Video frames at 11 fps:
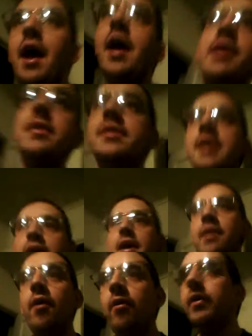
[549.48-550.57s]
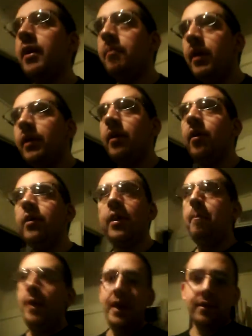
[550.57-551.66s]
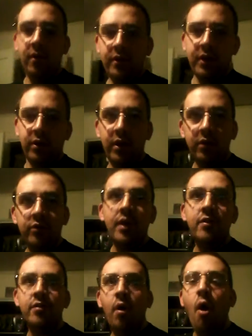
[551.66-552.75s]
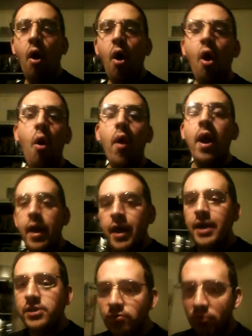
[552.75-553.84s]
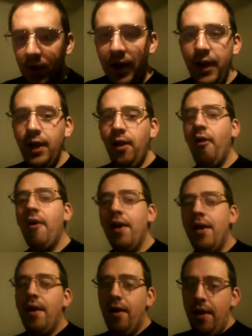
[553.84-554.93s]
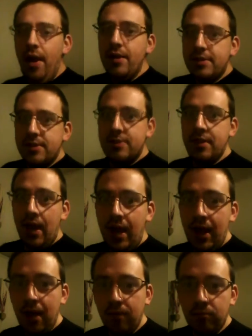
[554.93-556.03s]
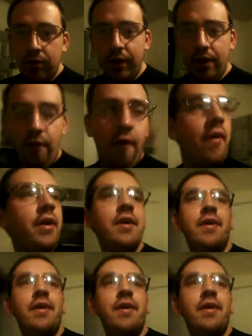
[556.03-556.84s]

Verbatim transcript: And he said, the only thing Mick, the only thing, Mick, the only thing Kurt Angle says is, oh, it's real. It's damn real.